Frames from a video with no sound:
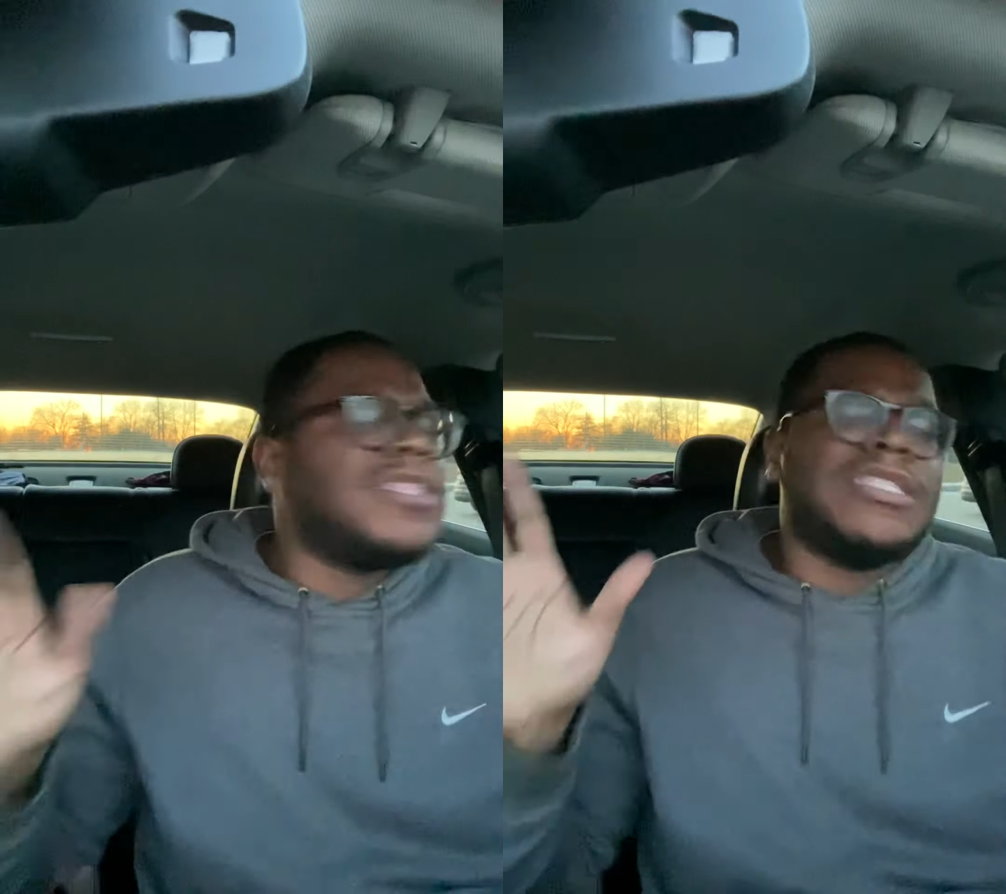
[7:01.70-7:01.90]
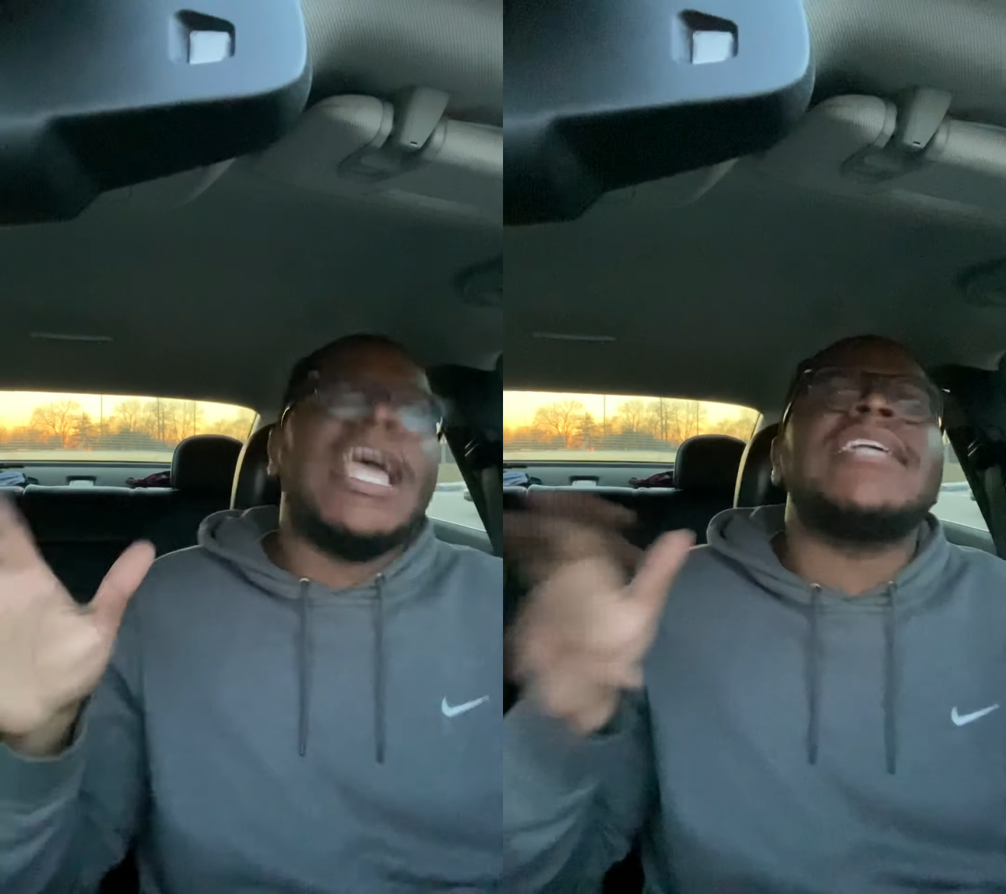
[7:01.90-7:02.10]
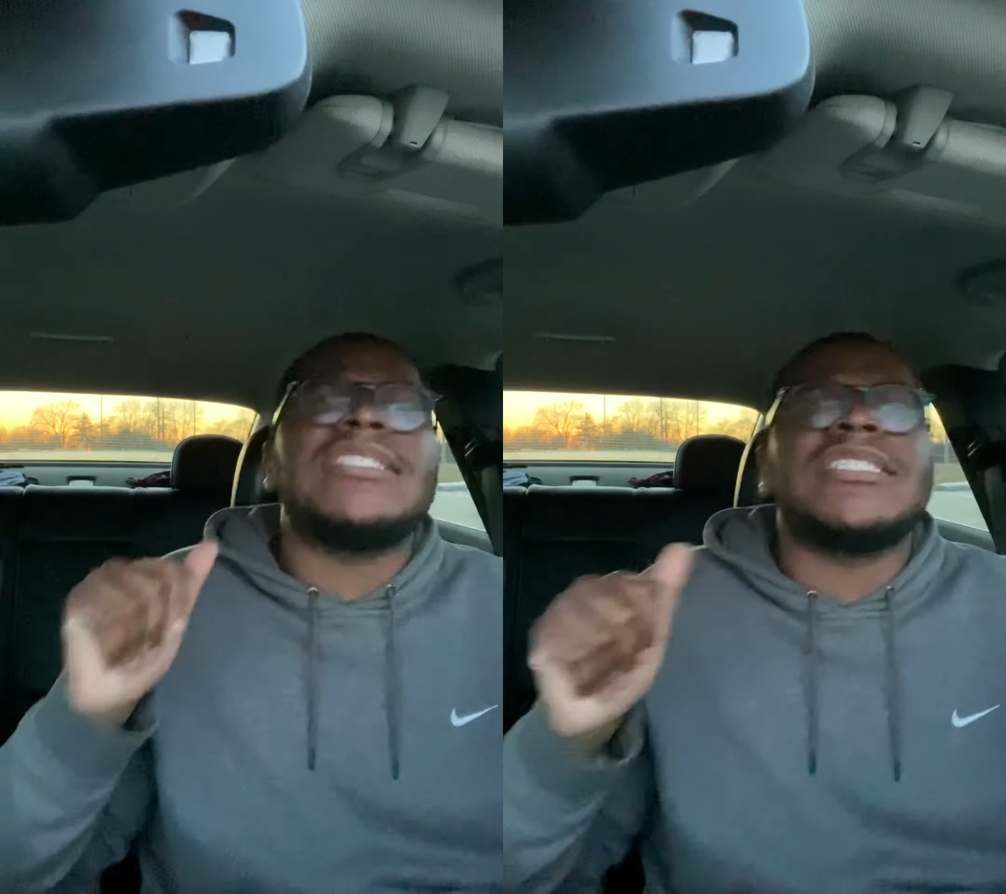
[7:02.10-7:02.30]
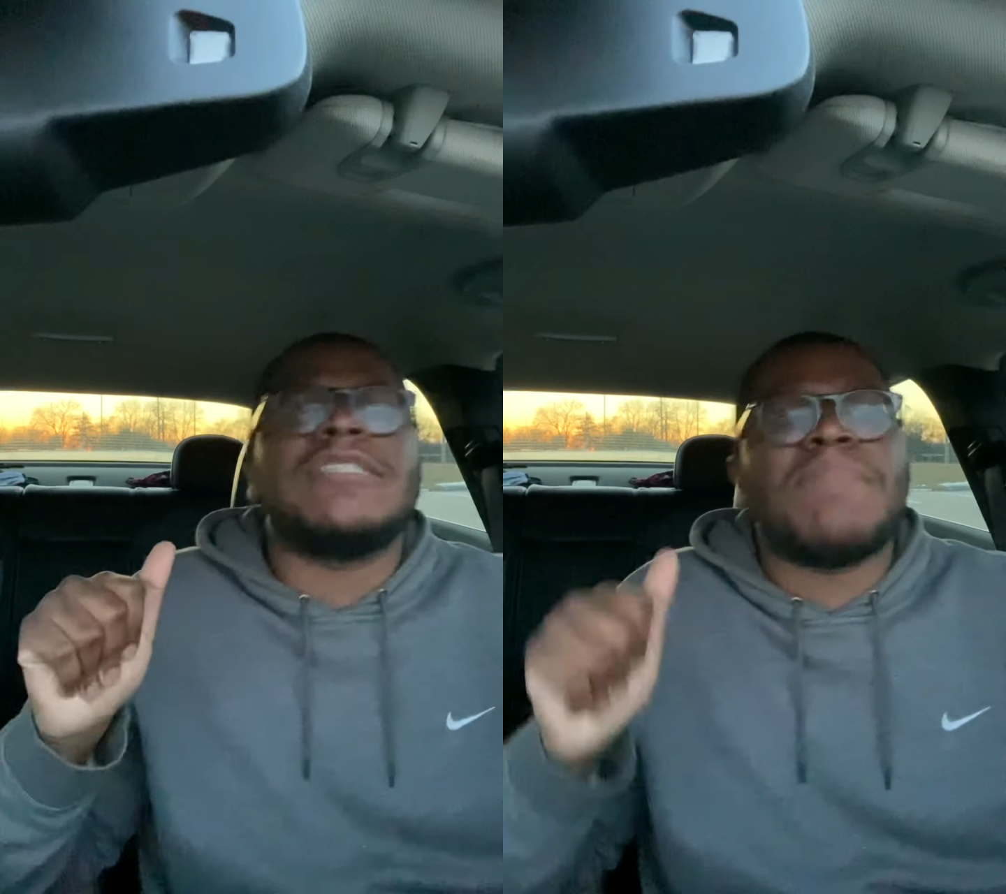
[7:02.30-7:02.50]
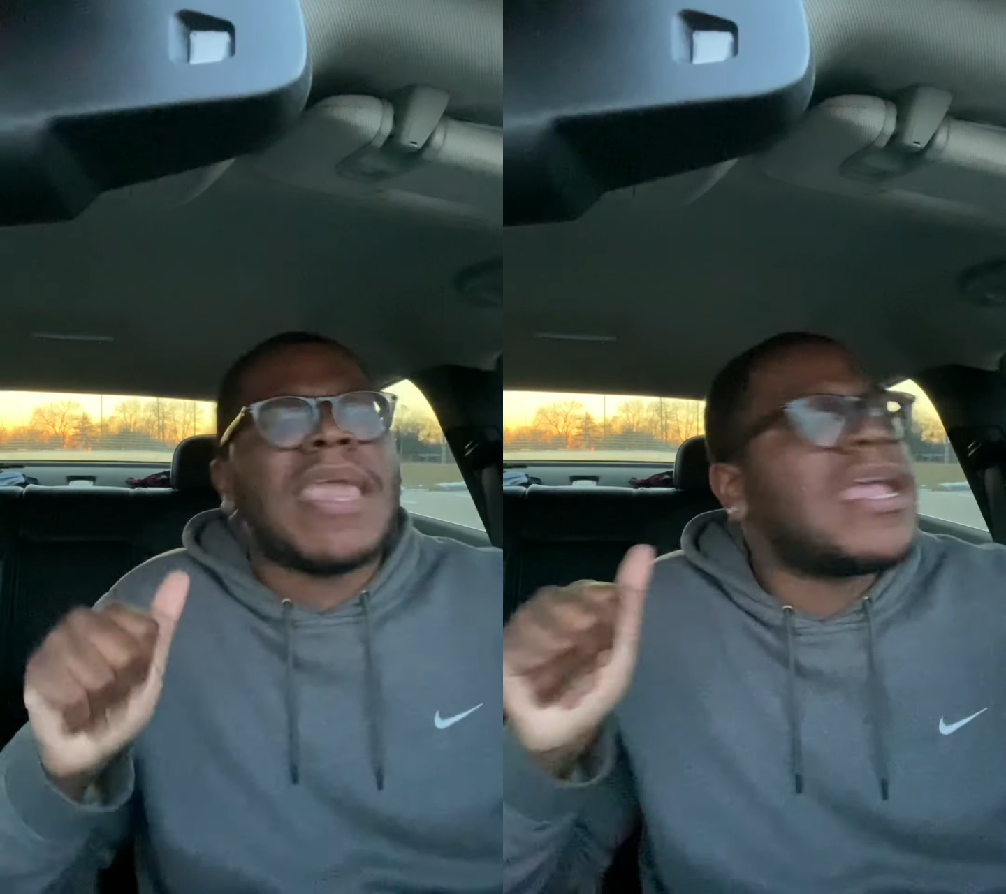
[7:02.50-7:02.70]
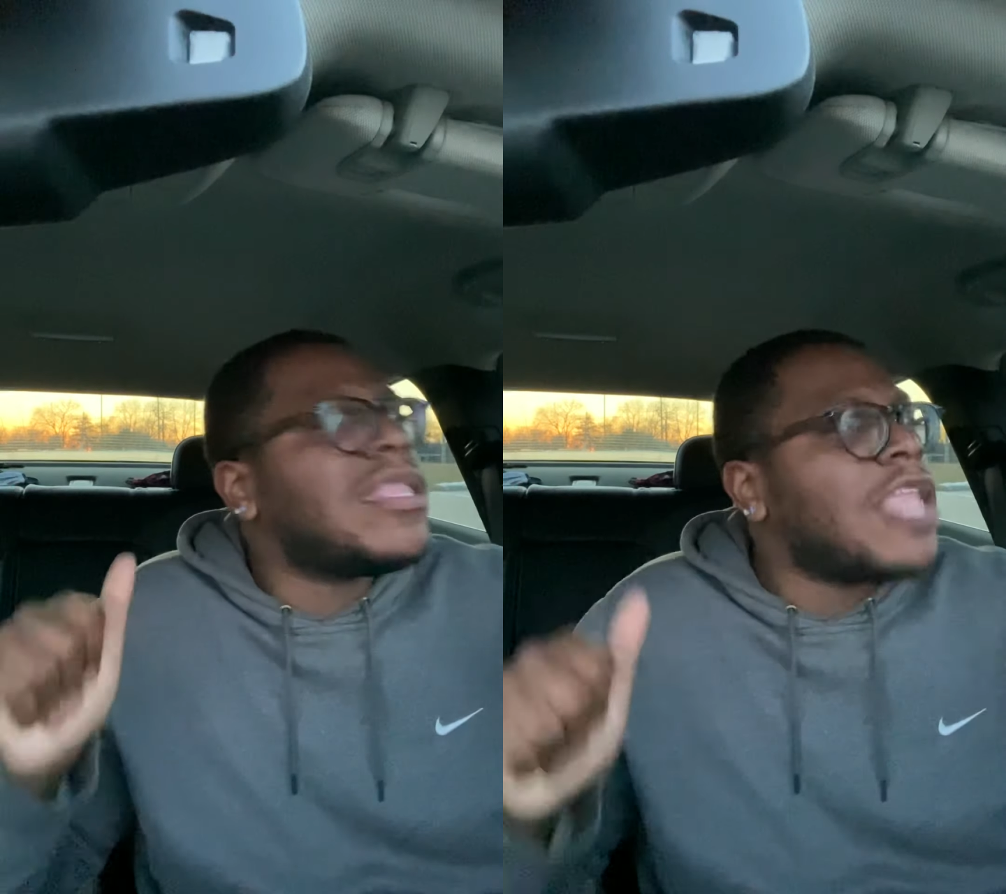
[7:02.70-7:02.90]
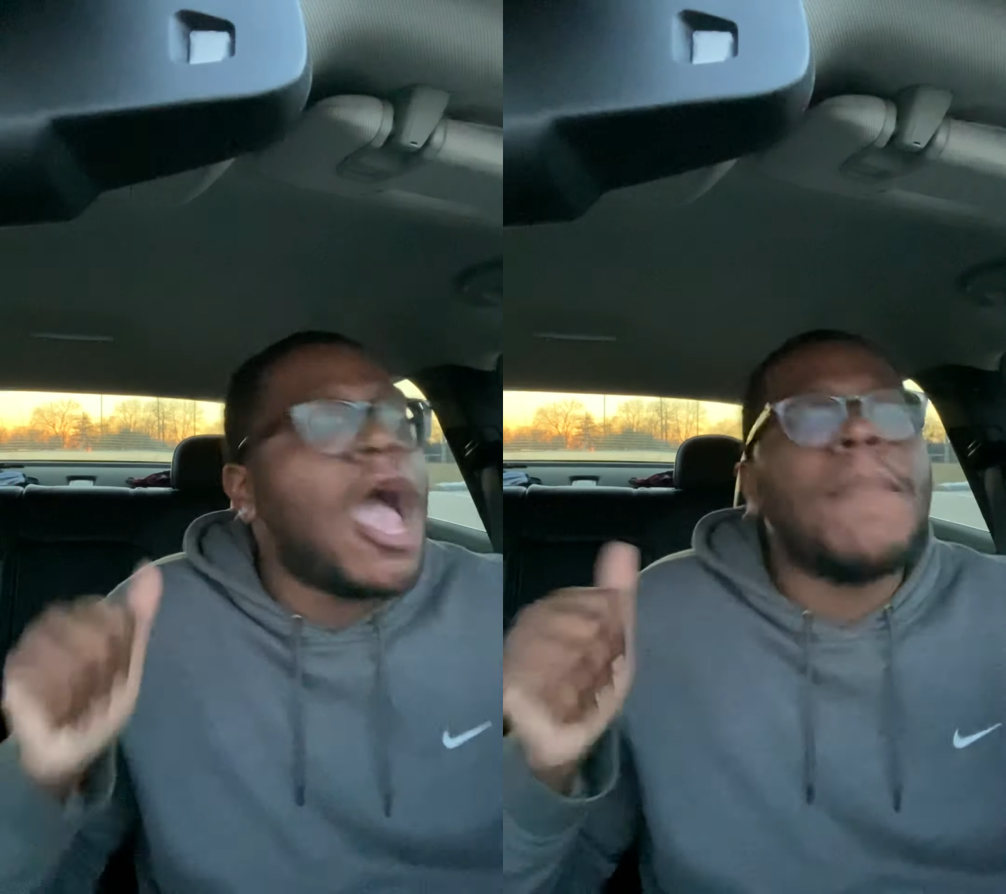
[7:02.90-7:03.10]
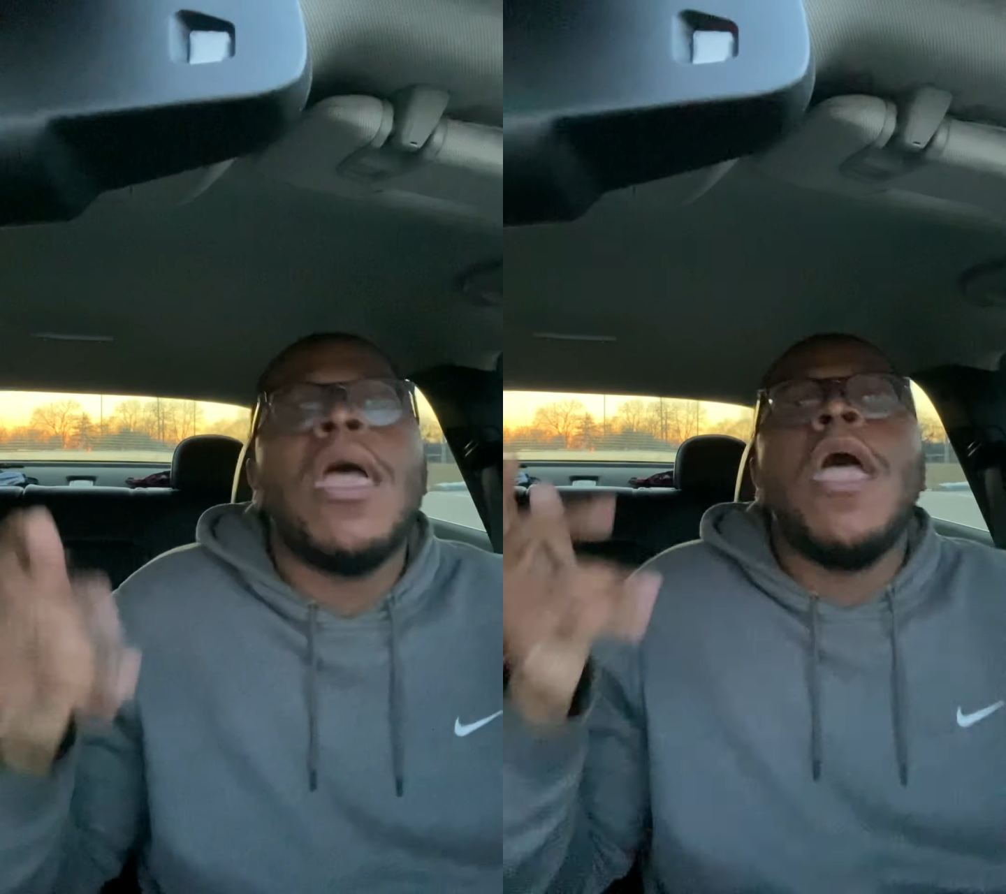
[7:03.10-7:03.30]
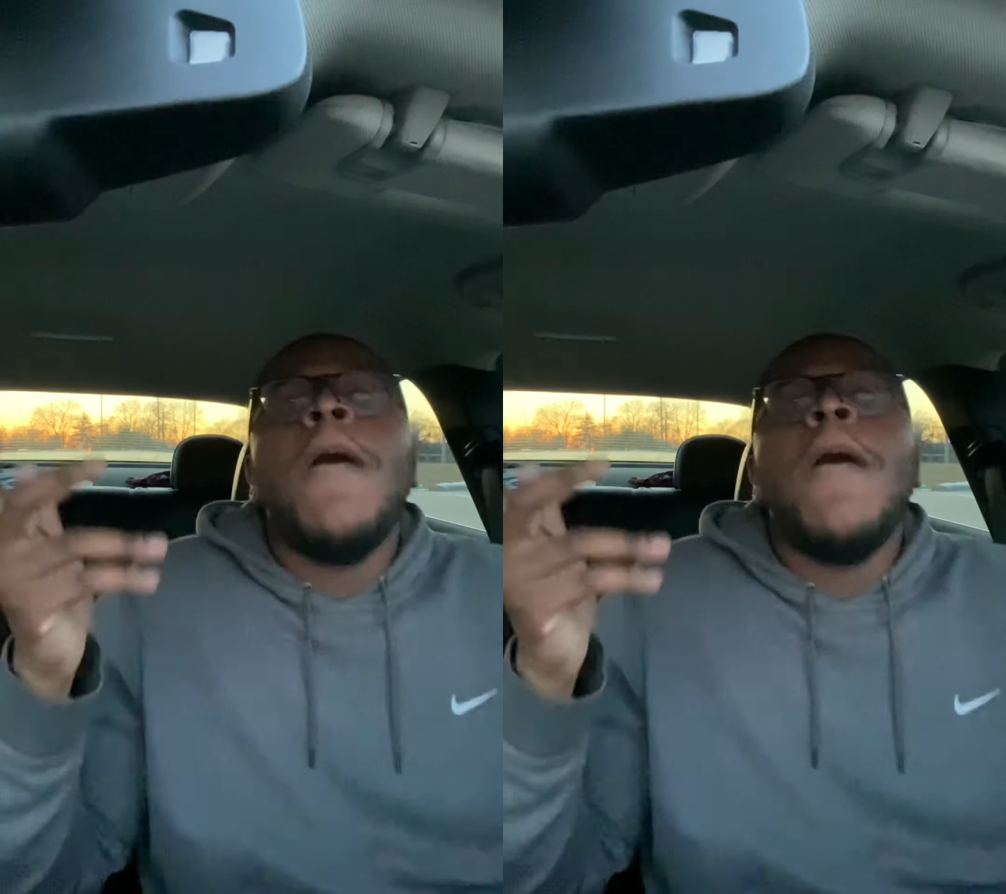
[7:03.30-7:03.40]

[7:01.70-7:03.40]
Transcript: Texas is being dumb,